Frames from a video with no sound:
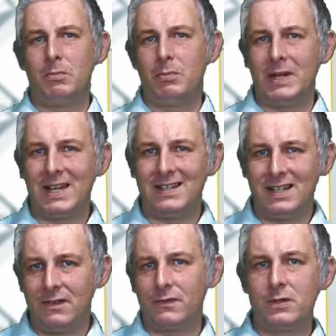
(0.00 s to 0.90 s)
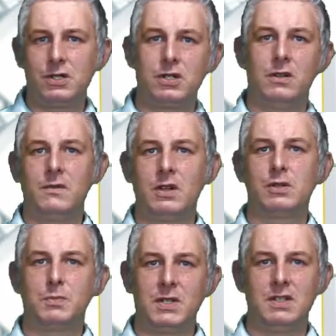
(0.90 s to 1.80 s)
big difference during those
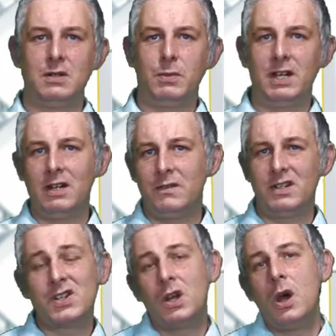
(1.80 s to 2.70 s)
busier periods.